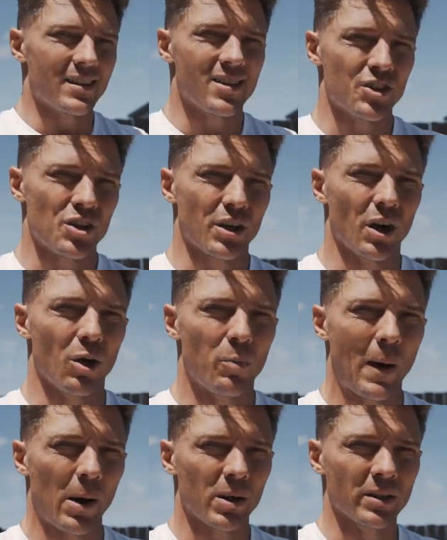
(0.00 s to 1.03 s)
a touch and go
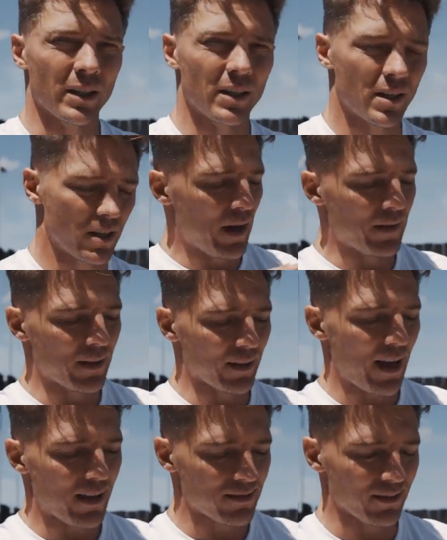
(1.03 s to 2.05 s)
power clean, and then
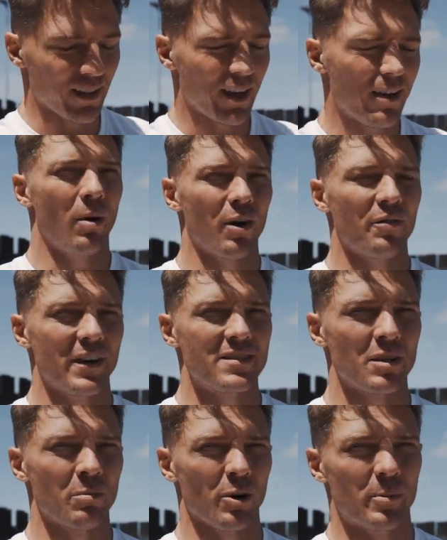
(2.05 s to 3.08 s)
lastly, bar
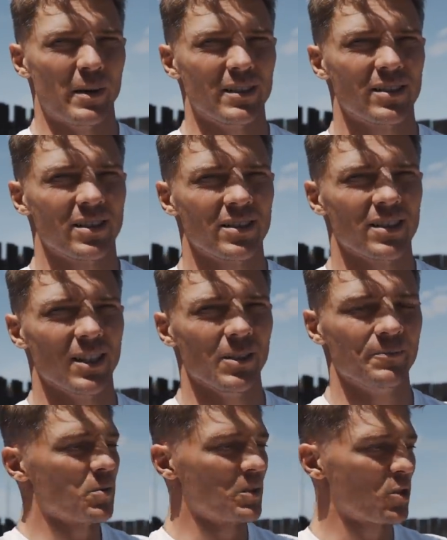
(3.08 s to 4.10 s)
facing burpees. So
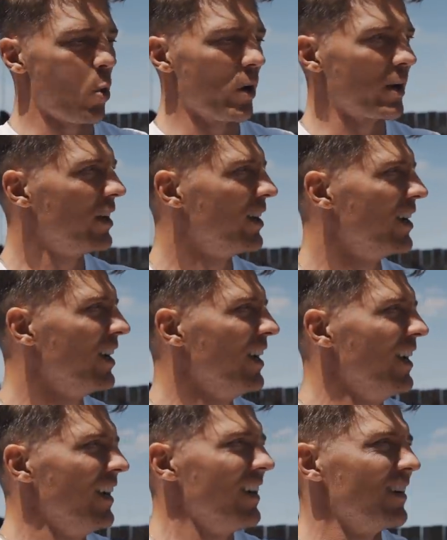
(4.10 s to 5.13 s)
this one's going. Skis
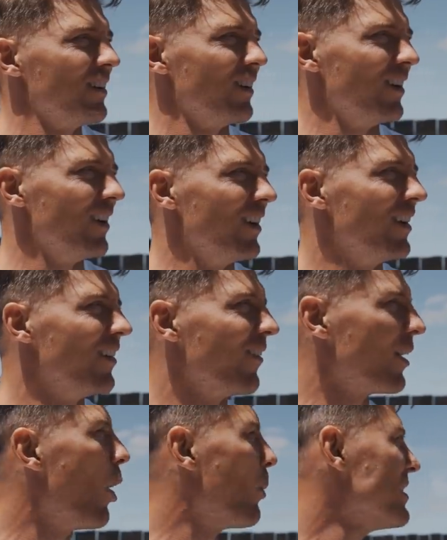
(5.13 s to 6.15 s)
last, mate. Oh,
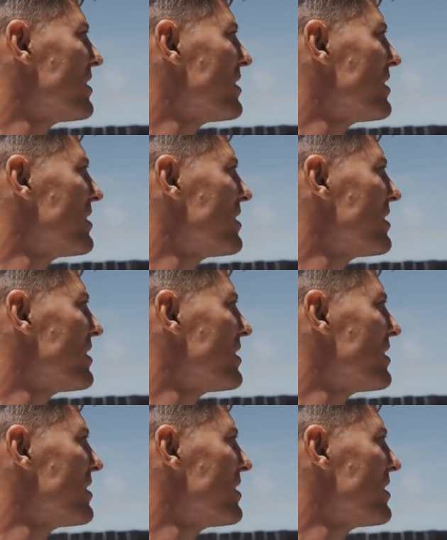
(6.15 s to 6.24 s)
what, oh, it